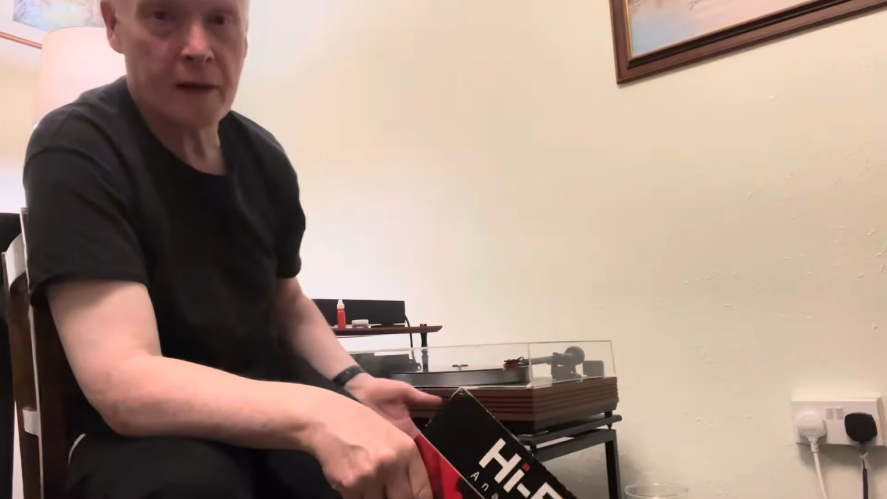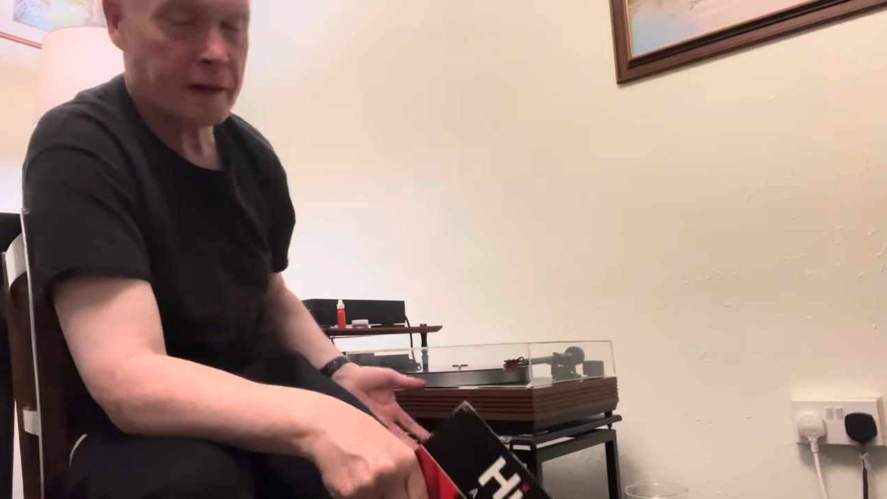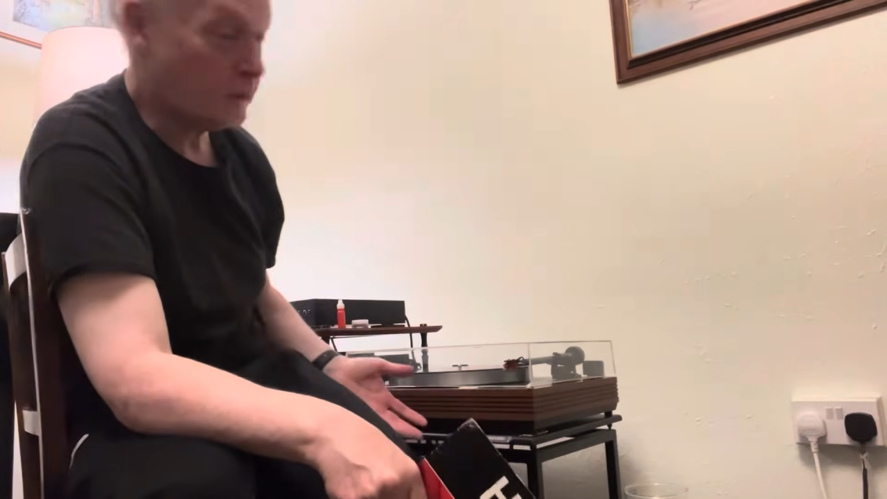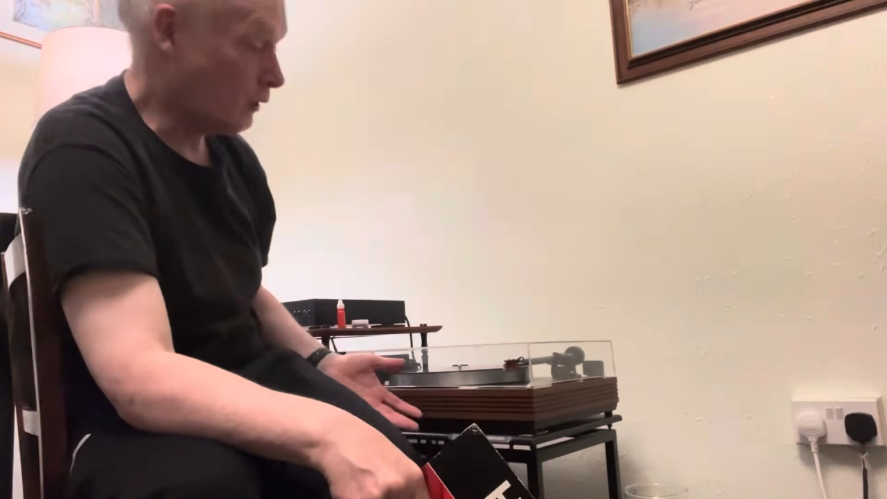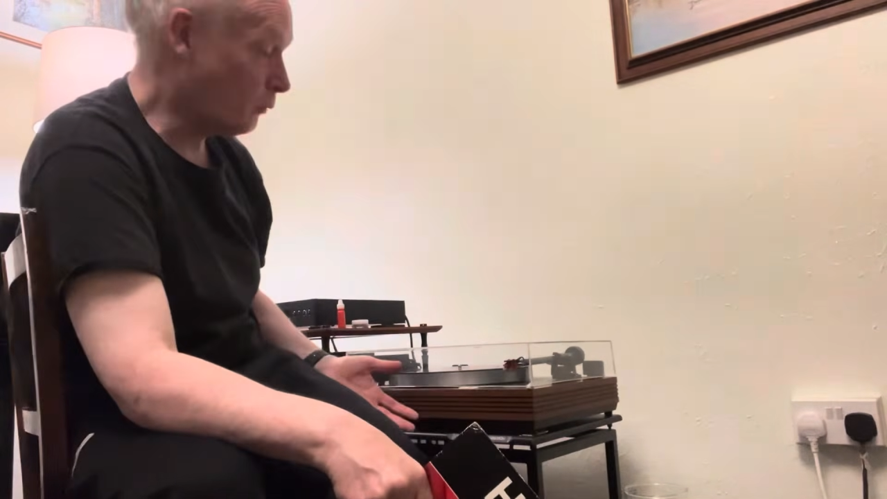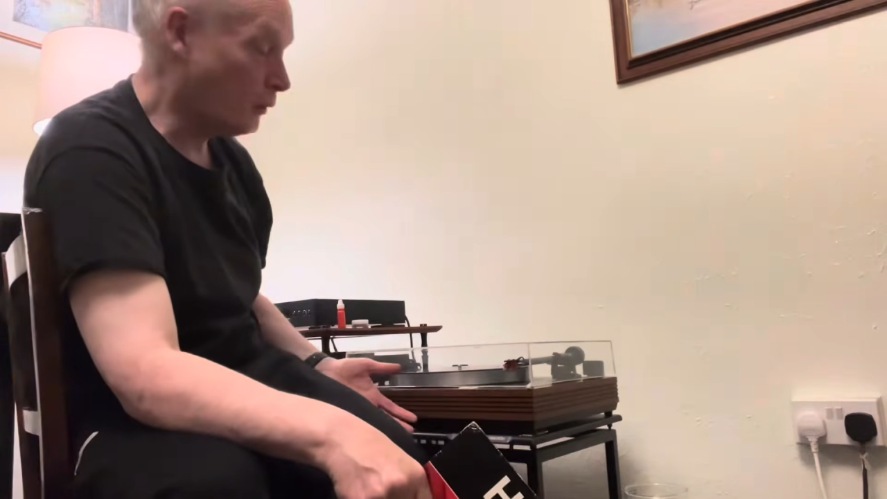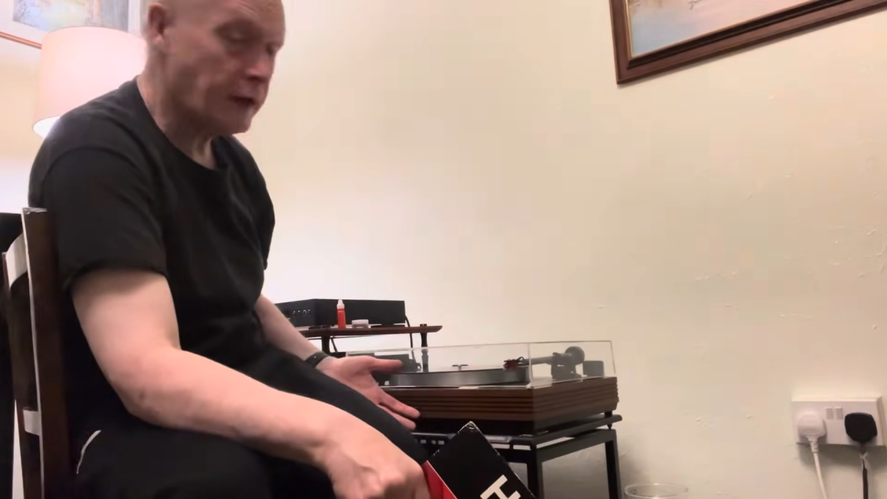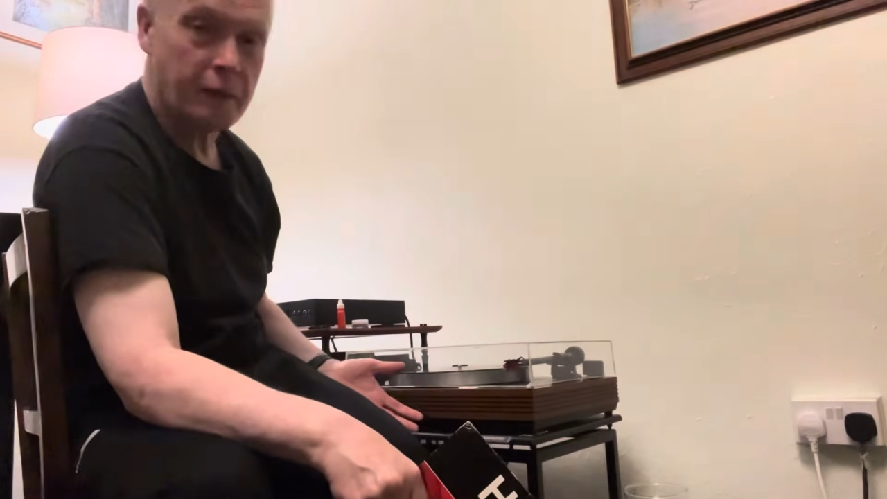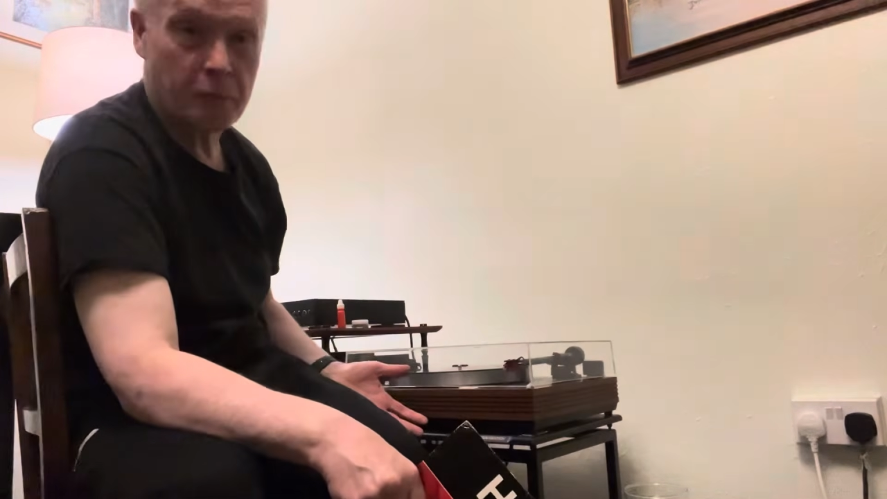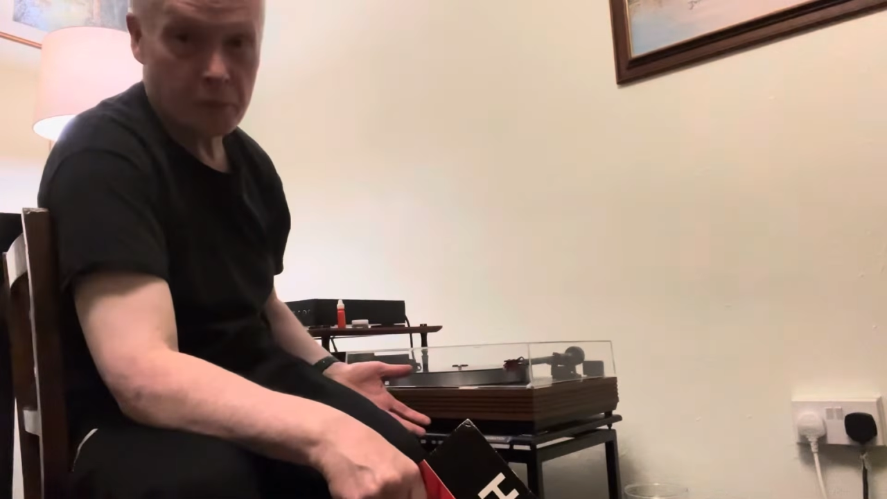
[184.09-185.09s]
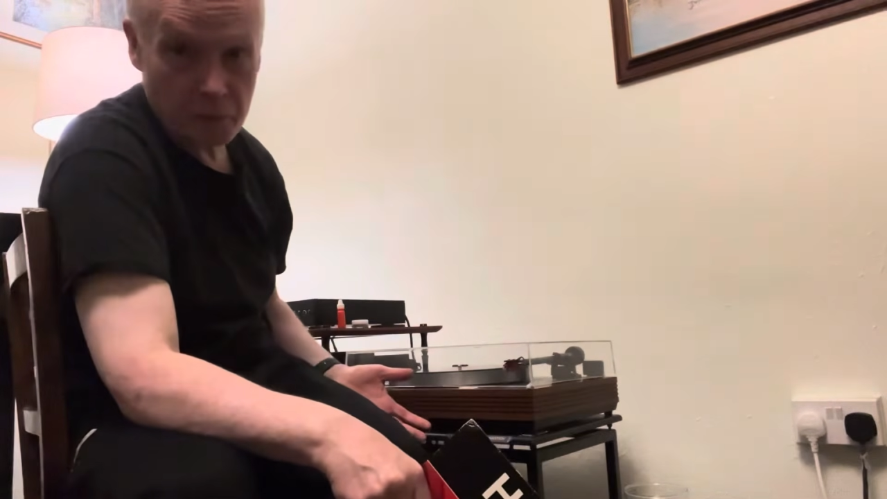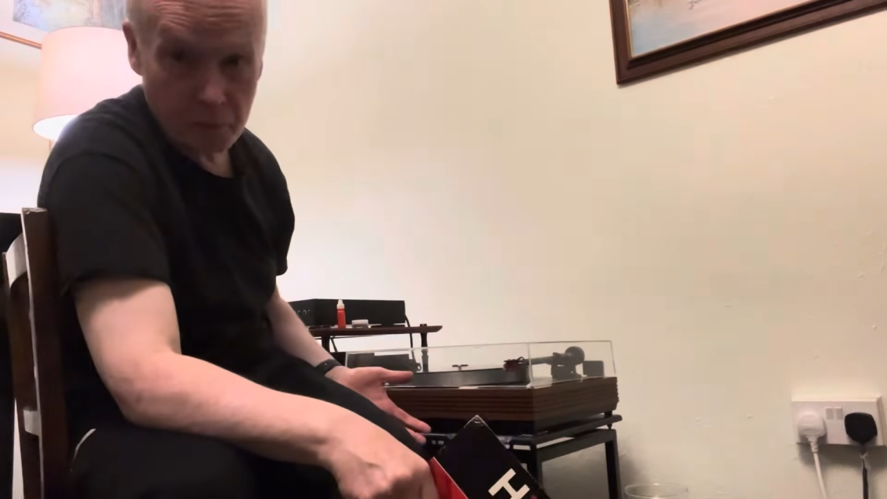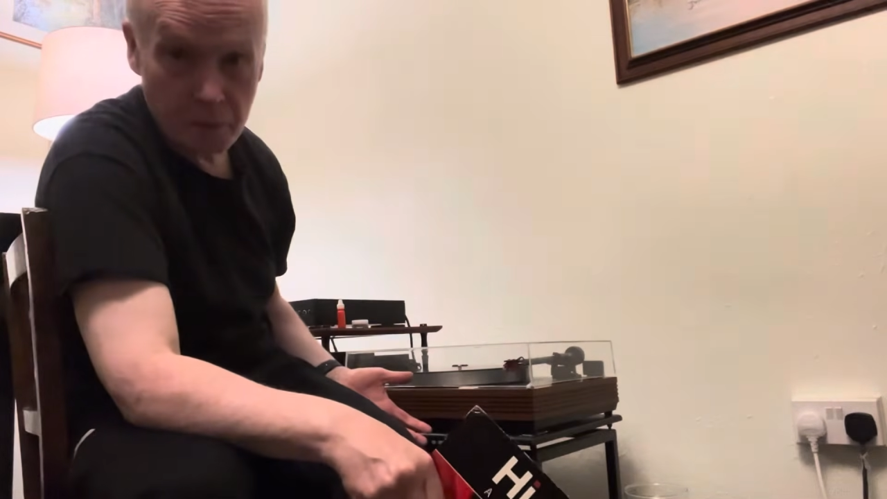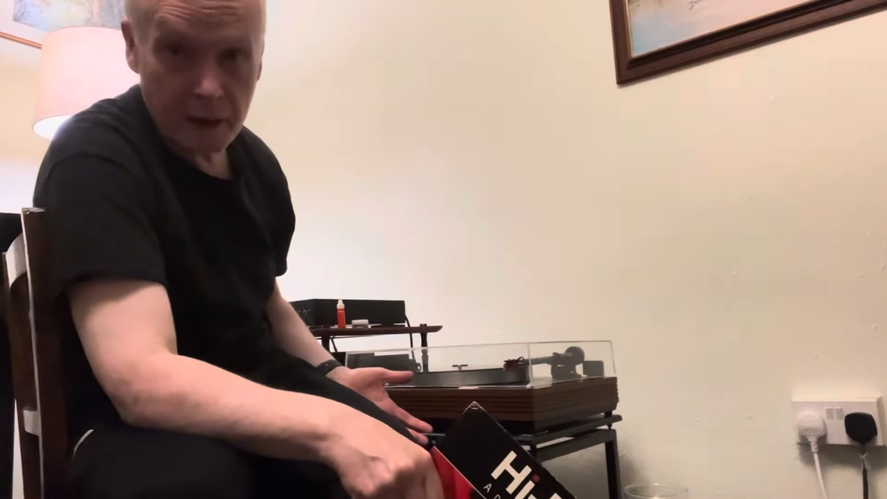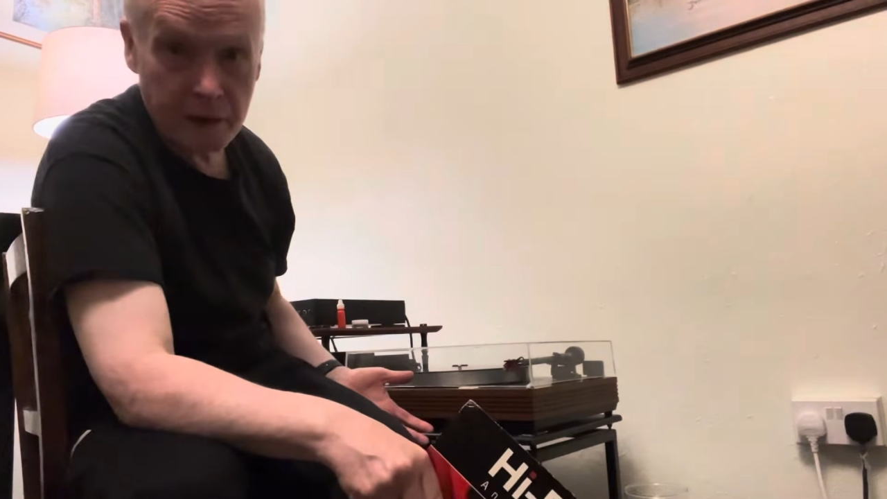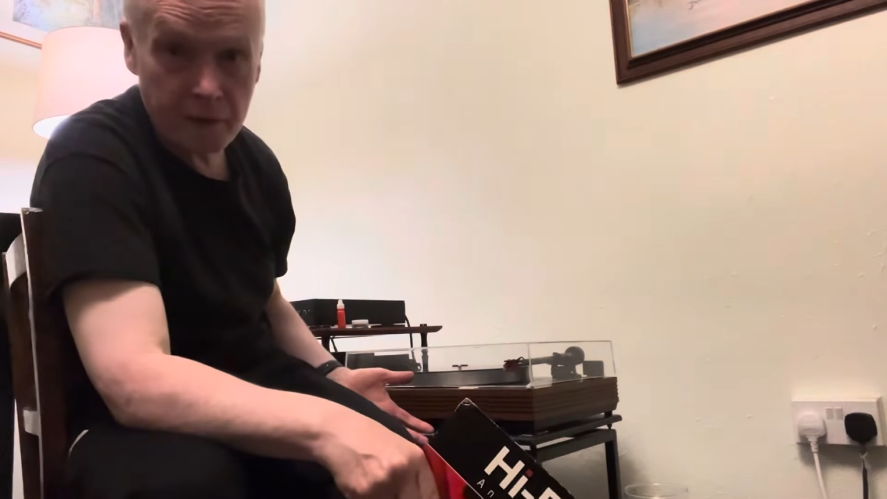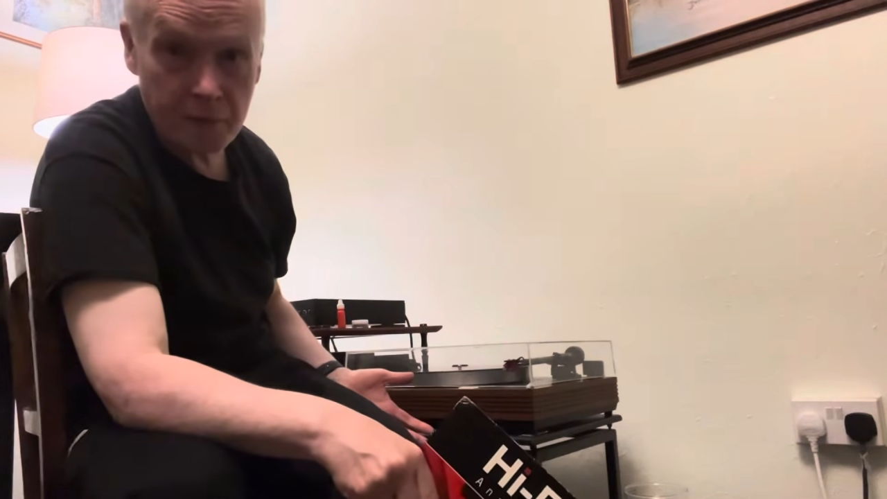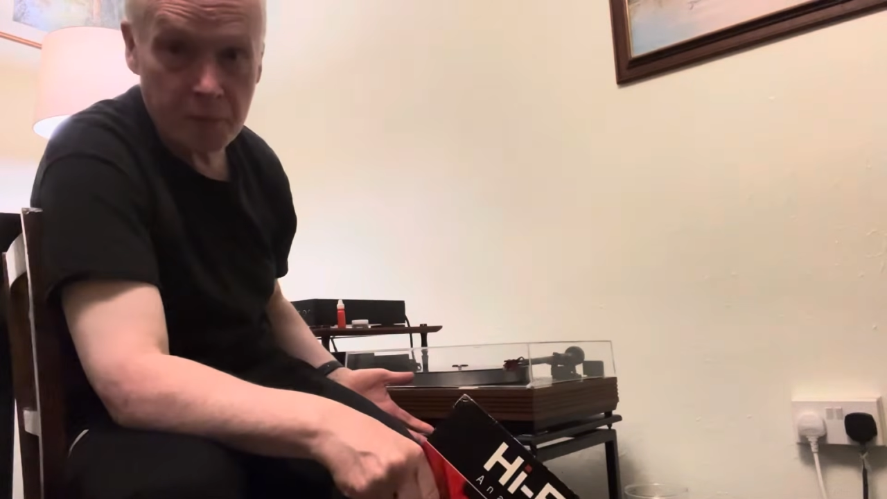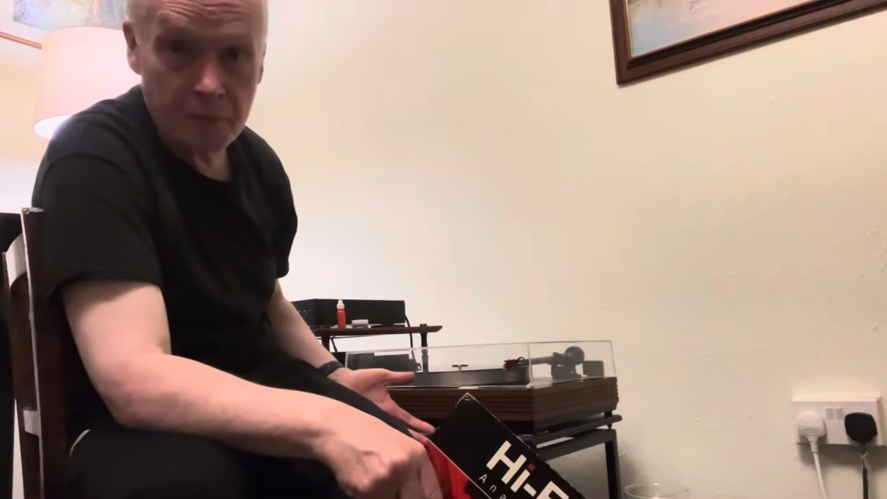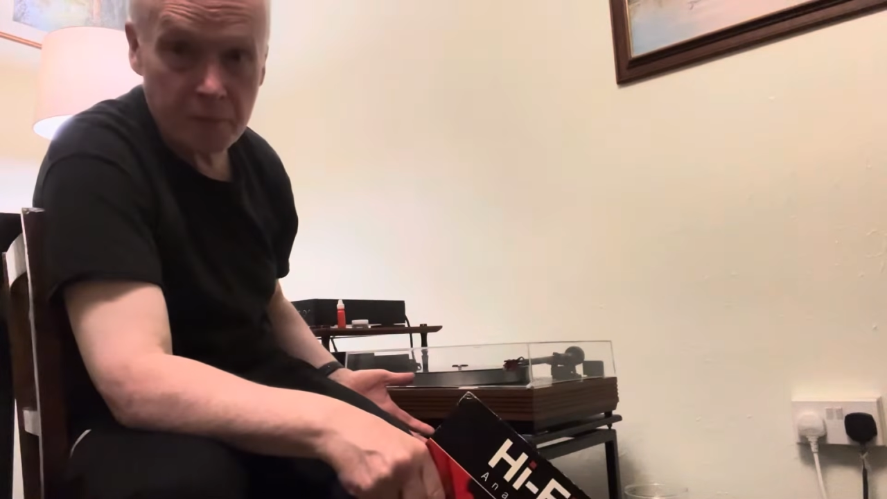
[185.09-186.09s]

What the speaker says: than what my